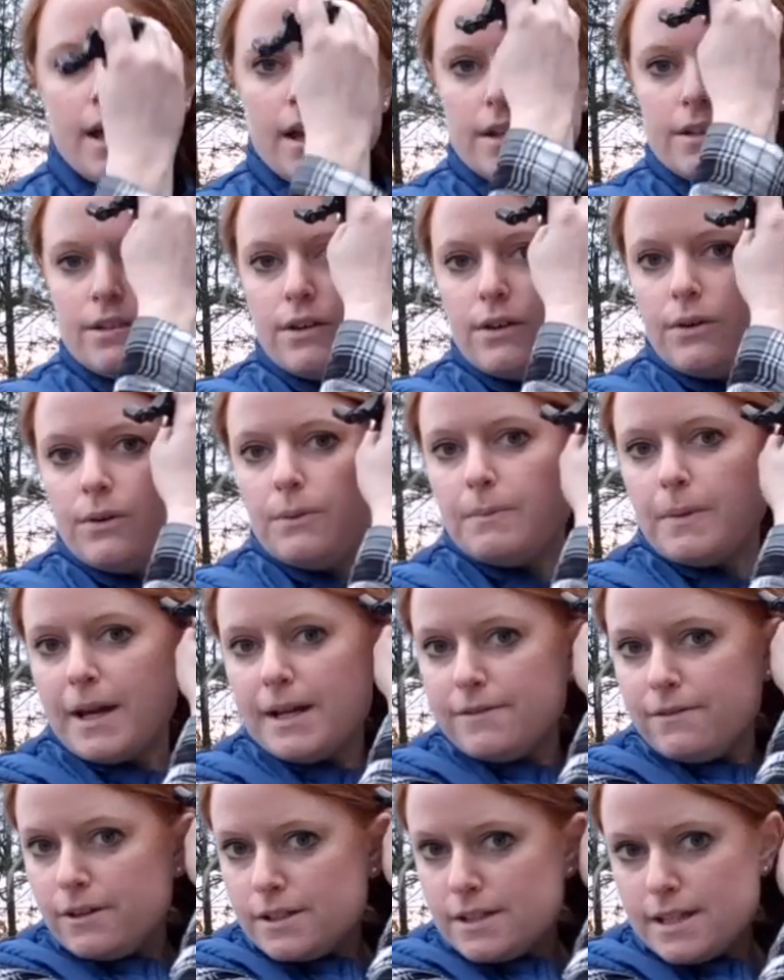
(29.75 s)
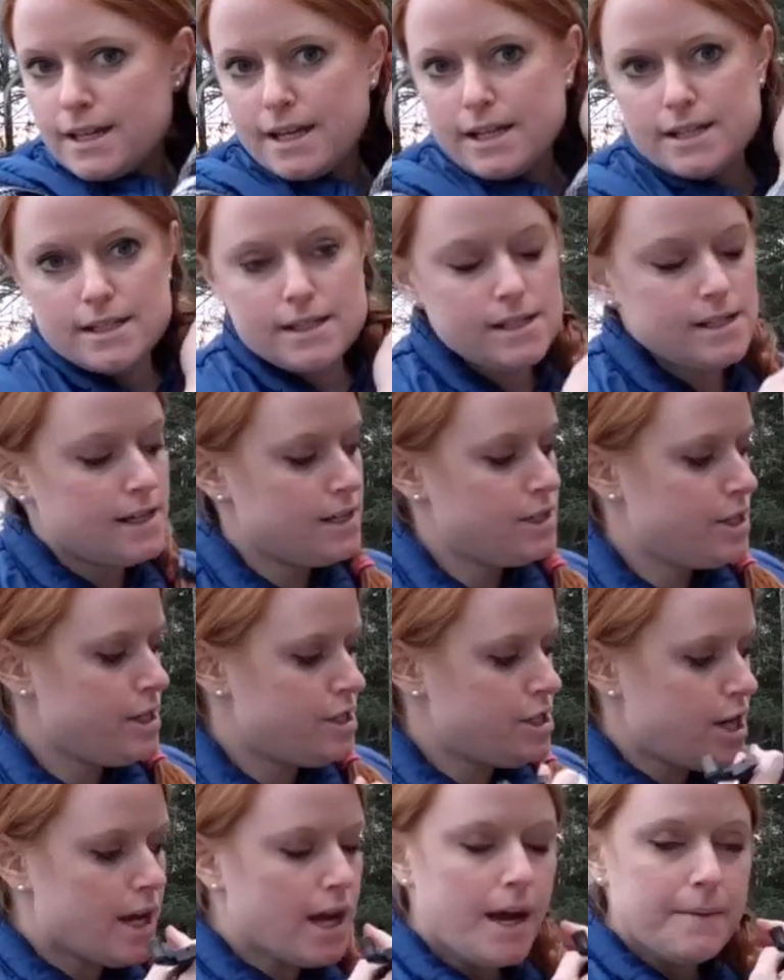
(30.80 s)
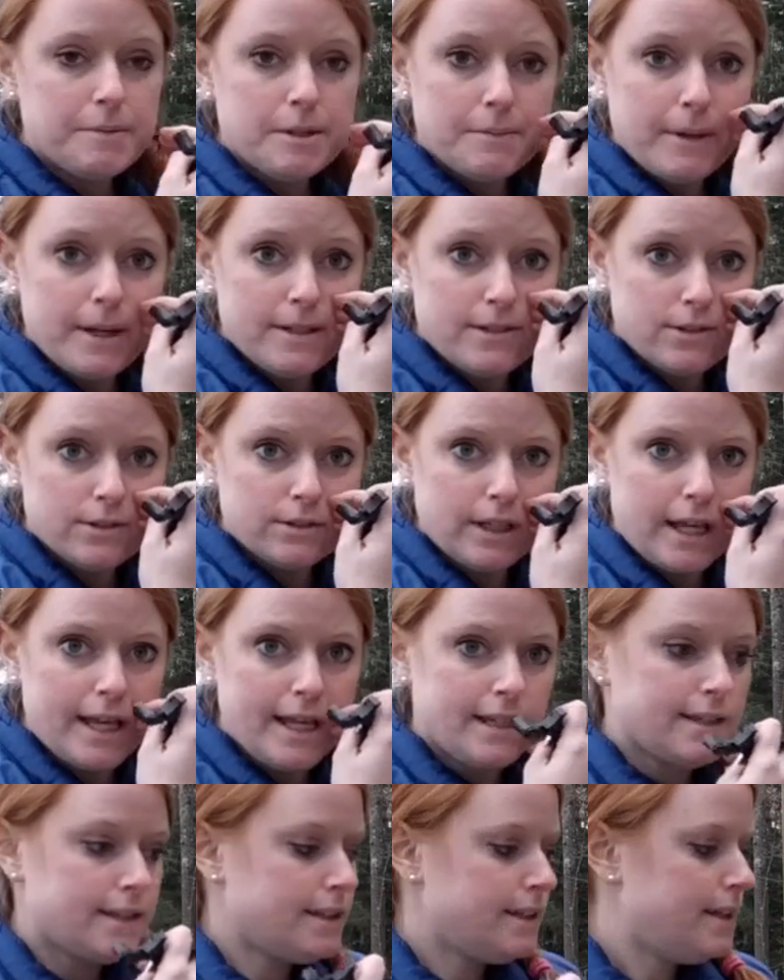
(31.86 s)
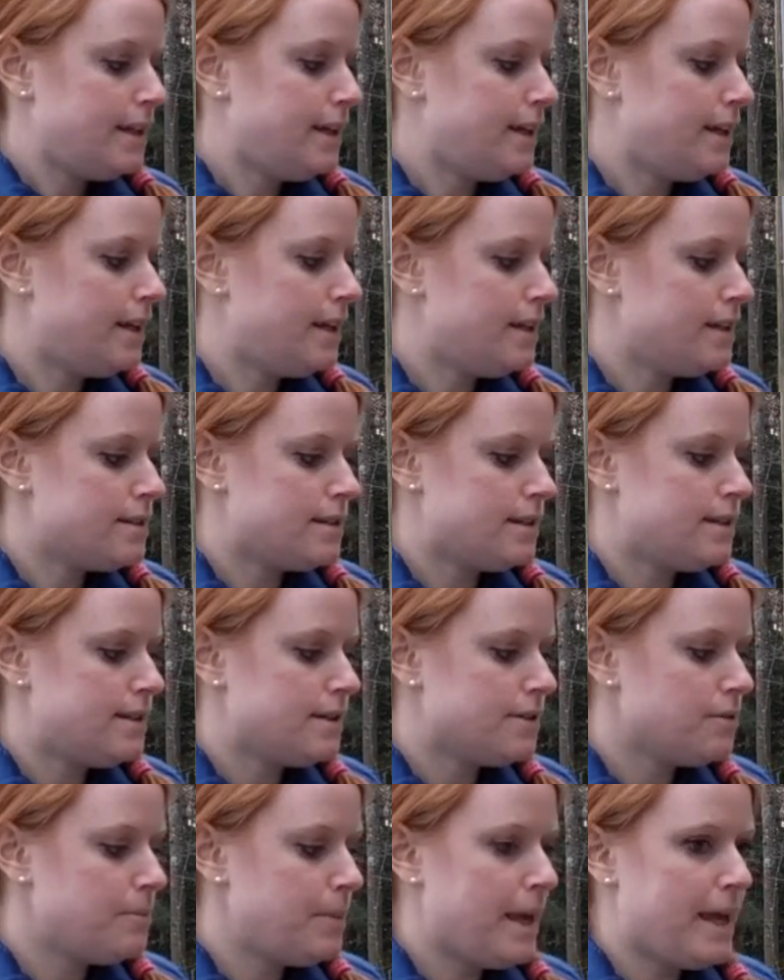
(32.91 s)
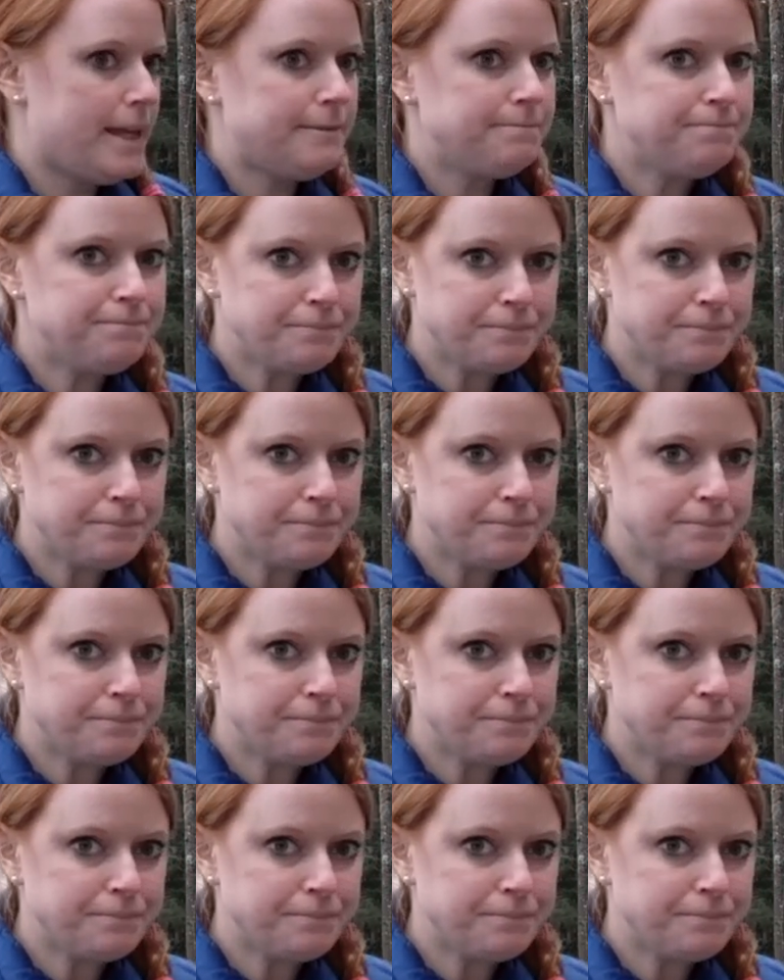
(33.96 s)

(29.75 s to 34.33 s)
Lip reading: So my front sight is an HHA Optimizer Lite, and it's a single pin.